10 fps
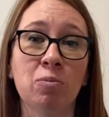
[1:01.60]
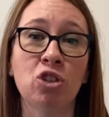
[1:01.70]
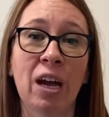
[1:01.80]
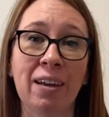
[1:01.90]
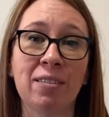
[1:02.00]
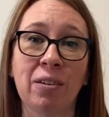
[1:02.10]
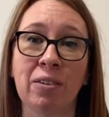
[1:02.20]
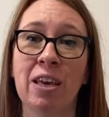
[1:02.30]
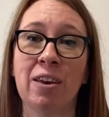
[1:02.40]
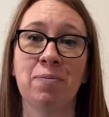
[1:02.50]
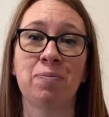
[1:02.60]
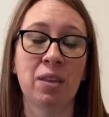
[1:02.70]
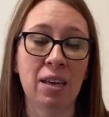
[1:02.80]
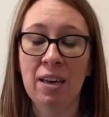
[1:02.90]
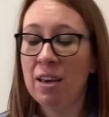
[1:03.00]
checks on you.
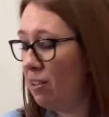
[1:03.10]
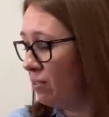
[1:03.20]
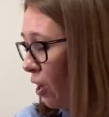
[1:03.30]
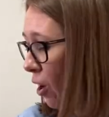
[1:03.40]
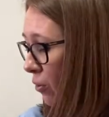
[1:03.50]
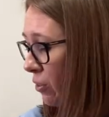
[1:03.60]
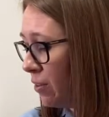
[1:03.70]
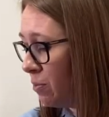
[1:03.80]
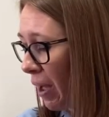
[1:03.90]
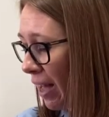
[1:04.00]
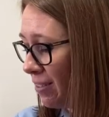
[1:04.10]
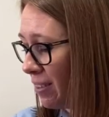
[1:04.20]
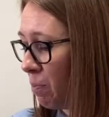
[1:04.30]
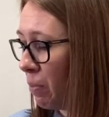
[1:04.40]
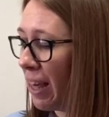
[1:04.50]
To hold those pads
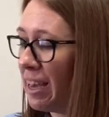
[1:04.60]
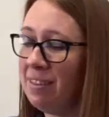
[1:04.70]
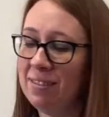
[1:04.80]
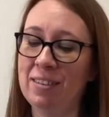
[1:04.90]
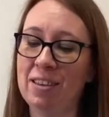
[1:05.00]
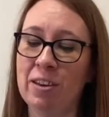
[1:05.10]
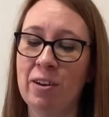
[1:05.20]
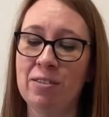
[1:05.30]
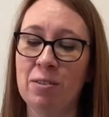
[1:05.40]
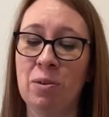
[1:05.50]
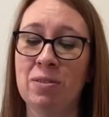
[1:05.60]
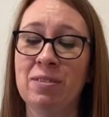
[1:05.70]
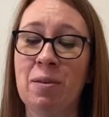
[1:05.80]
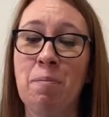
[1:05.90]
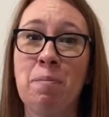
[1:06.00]
in place, you're going to want
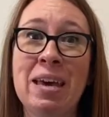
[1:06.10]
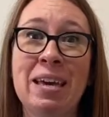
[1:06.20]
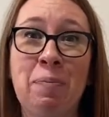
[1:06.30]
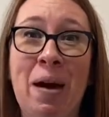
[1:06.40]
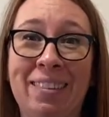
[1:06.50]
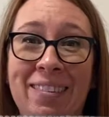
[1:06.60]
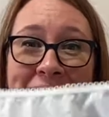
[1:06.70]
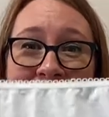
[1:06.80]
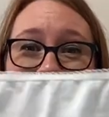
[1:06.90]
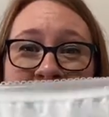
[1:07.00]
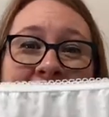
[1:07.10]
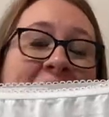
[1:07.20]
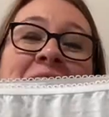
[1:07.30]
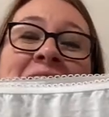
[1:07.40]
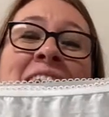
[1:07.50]
some big pants,
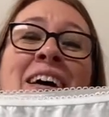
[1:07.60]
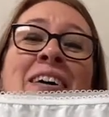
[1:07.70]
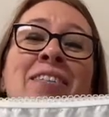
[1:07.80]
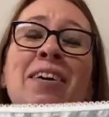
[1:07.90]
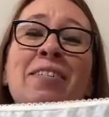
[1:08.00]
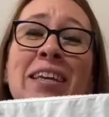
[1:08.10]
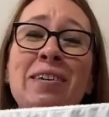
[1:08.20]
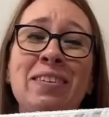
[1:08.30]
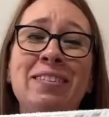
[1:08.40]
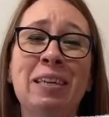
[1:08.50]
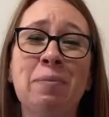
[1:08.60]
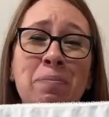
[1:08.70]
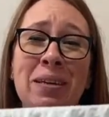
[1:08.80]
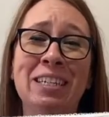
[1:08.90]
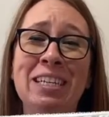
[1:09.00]
okay? So leave your
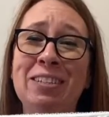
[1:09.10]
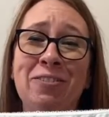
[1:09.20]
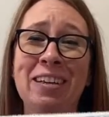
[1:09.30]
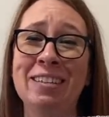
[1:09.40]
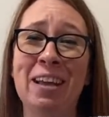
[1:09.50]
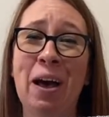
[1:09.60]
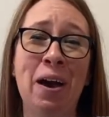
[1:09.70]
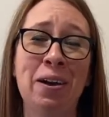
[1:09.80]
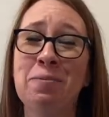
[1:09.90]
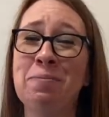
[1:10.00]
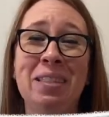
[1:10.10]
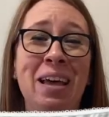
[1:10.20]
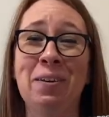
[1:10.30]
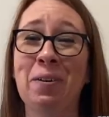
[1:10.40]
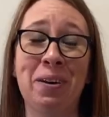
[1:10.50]
skimpy G-strings at home, they're
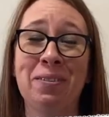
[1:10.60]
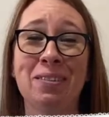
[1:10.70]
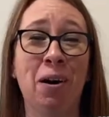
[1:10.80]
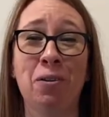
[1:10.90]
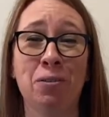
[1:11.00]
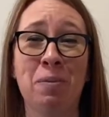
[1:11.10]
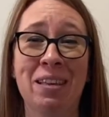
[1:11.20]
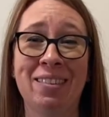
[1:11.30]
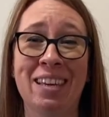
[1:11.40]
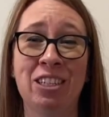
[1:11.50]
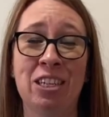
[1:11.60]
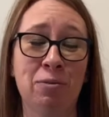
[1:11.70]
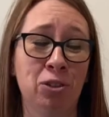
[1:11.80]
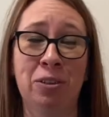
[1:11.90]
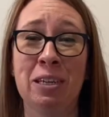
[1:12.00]
not going to hold a big, thick,
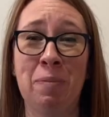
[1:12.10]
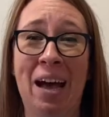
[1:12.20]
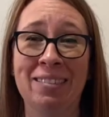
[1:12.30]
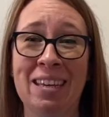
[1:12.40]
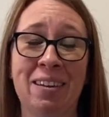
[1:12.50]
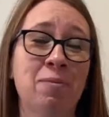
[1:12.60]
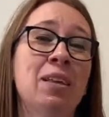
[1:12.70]
cheap, chunky pad in.